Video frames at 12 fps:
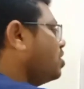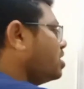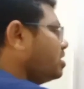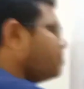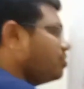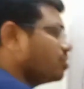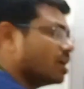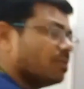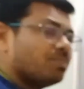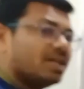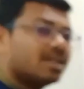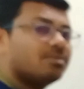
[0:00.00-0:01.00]
Yonde
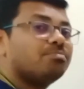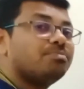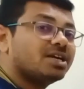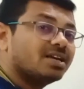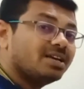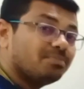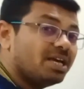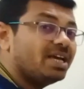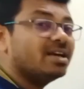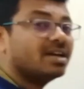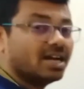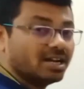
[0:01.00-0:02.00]
Fuca plate,
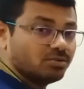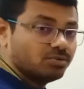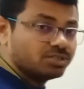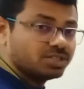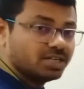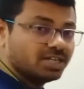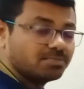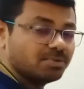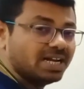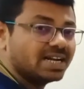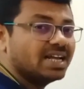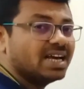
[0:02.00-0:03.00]
being an oceanic
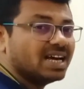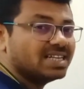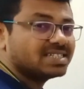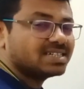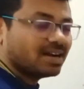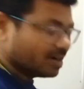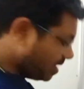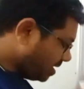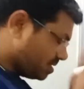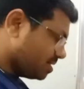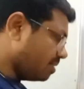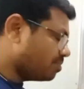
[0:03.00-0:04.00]
plate, has
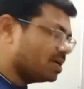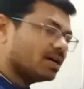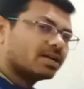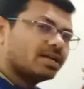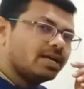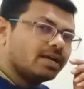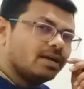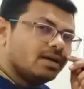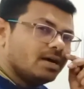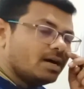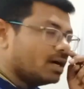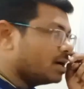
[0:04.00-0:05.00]
started subducting
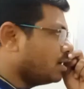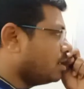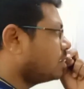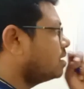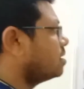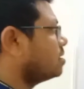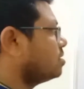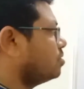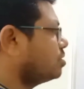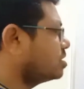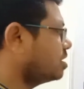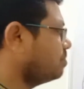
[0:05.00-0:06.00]
under
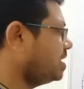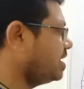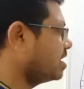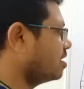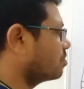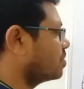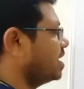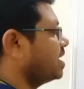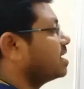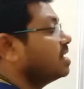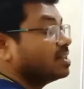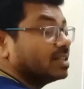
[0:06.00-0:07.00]
North American
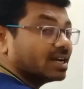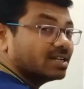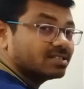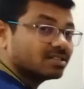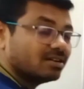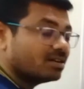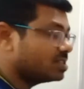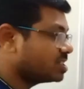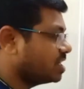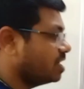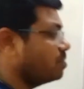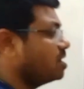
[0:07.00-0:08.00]
plate. That is third
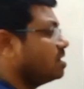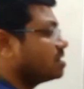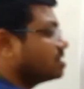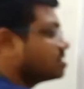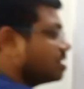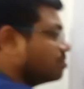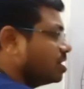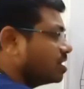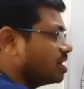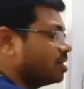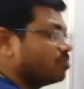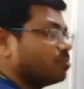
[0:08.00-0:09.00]
step. The
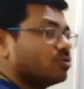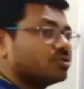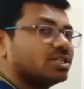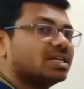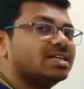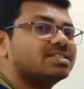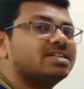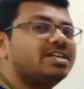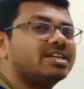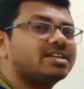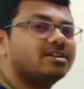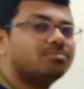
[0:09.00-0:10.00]
subducted portion has
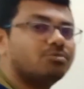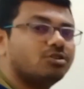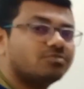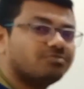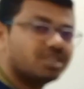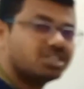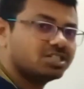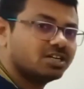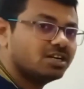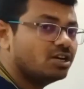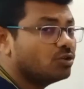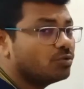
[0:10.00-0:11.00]
created more
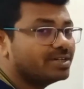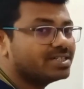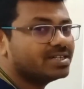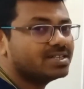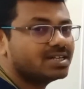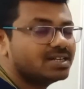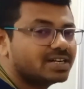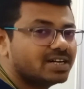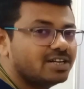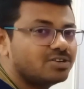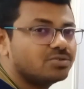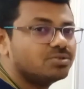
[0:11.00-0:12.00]
friction, which resulted
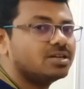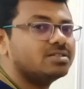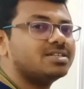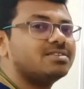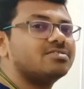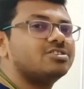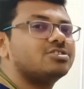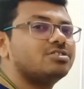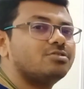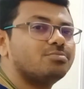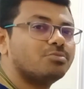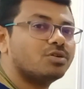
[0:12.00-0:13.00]
into the
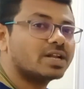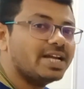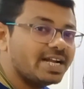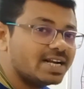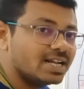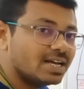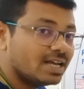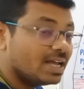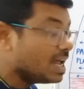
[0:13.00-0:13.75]
generation of more heat